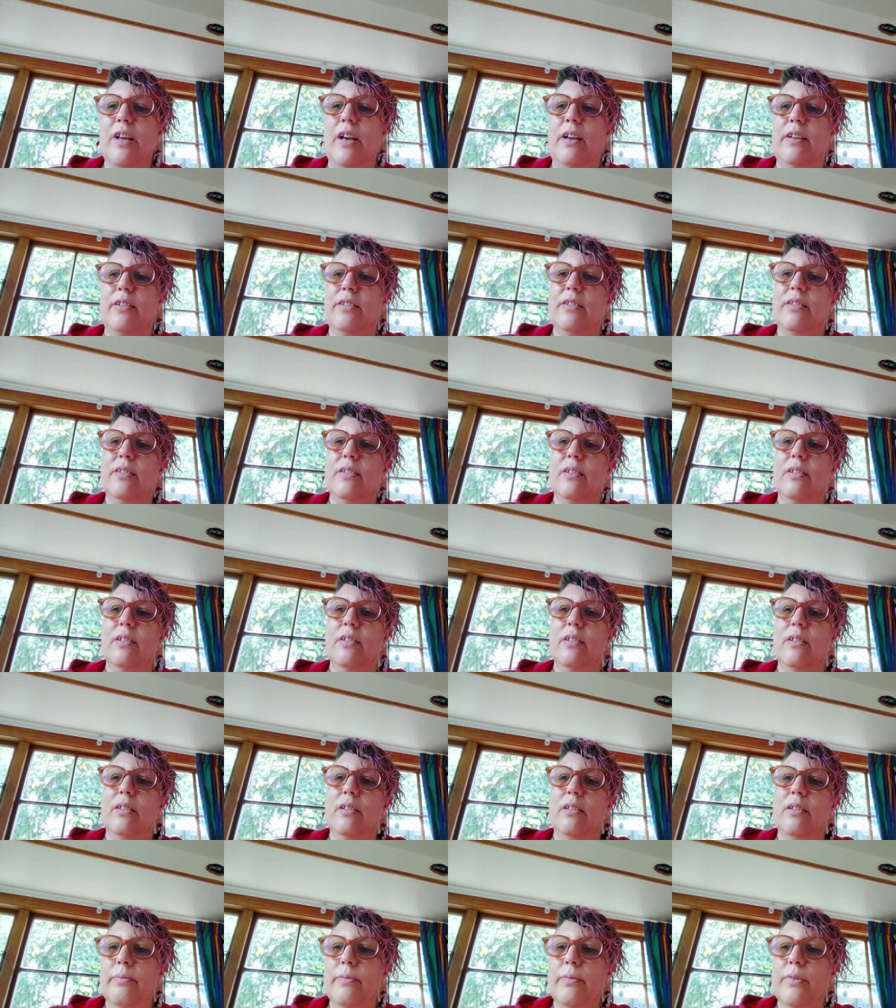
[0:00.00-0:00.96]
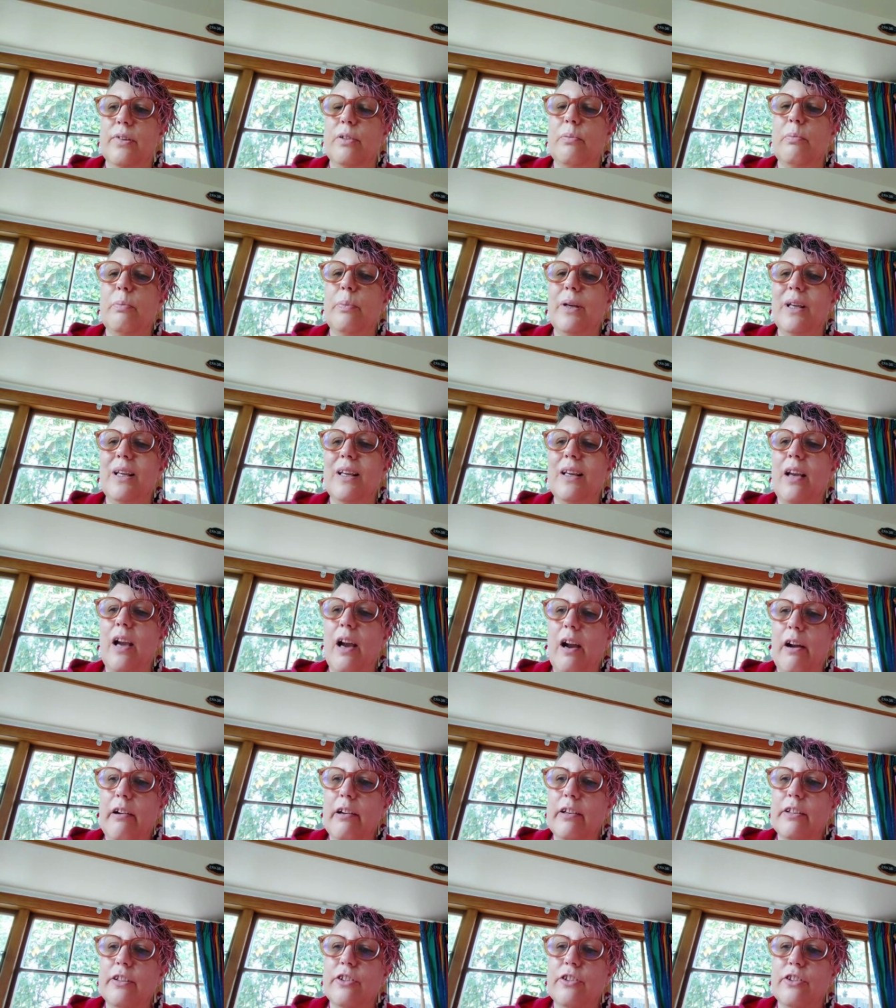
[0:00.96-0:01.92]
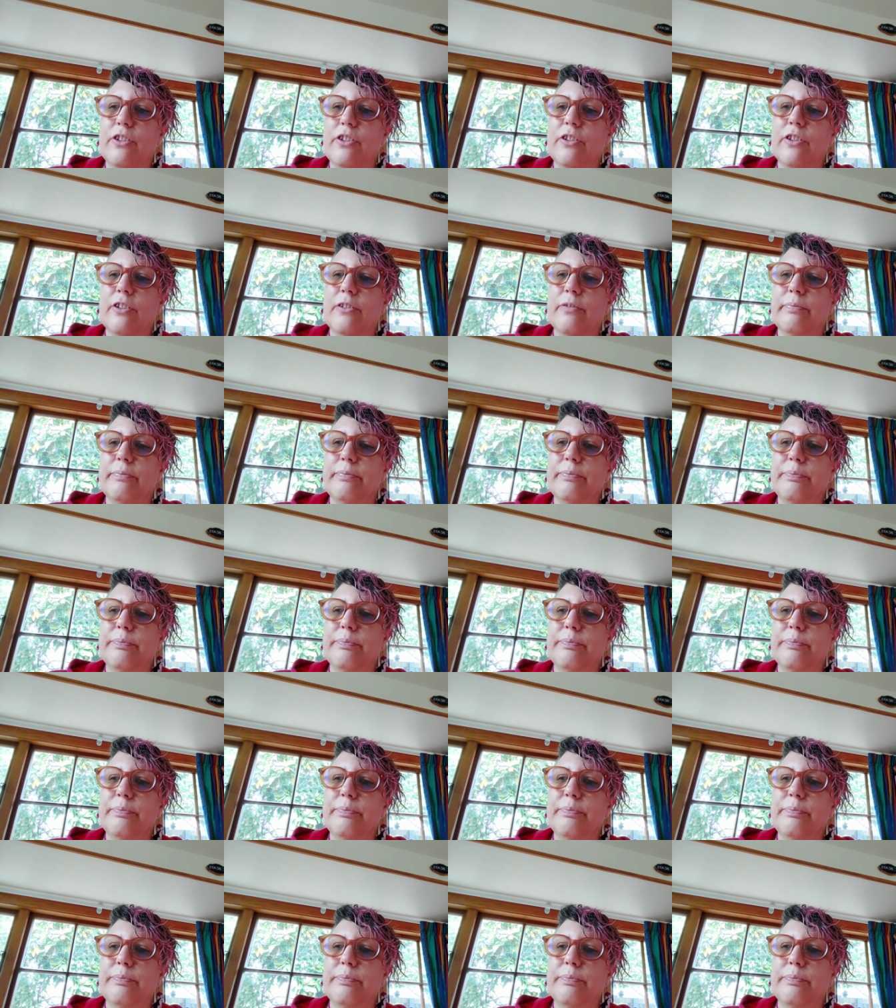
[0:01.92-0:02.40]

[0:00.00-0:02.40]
us. So be encouraged